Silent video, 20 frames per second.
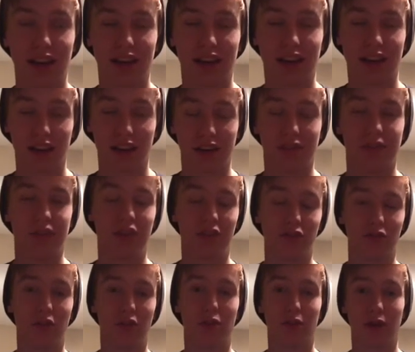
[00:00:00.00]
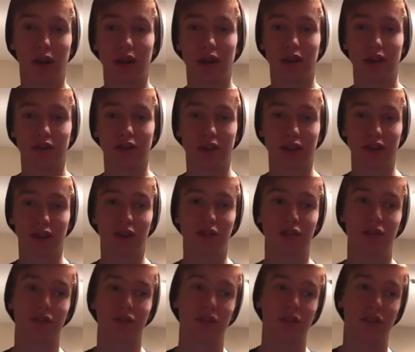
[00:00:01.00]
interferes with the radio
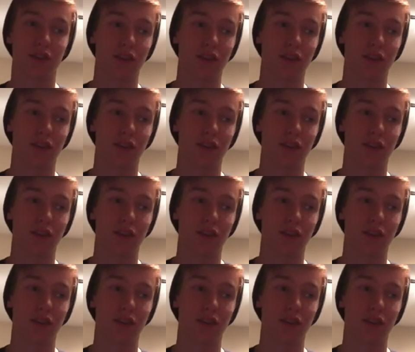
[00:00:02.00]
signals